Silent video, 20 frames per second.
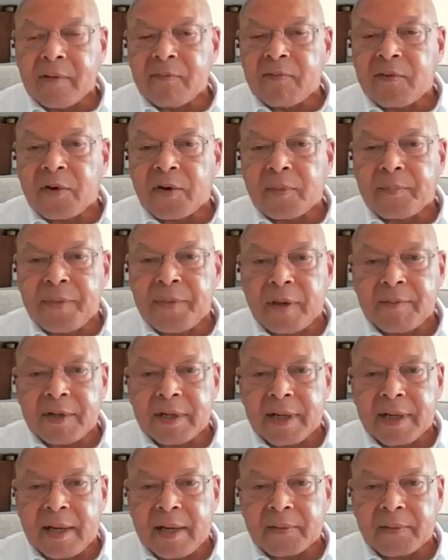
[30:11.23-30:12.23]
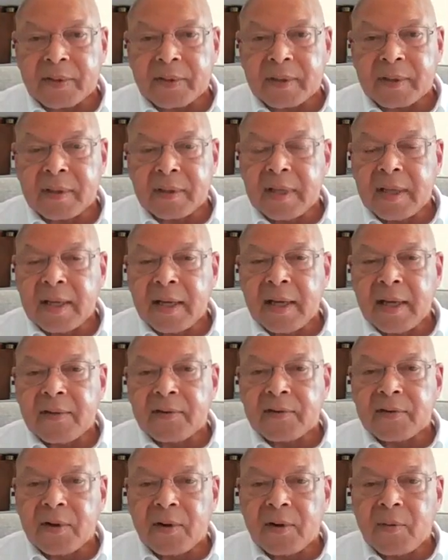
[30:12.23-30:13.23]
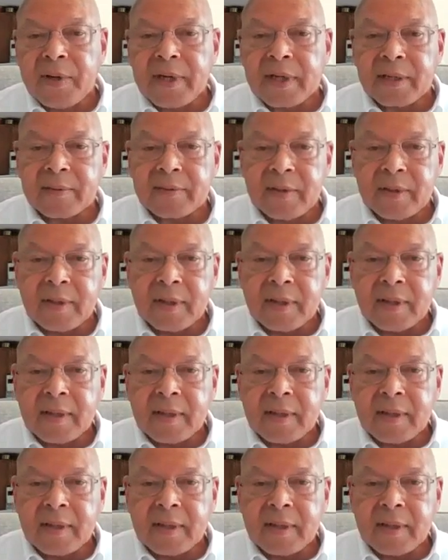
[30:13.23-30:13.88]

for public housing. And so we could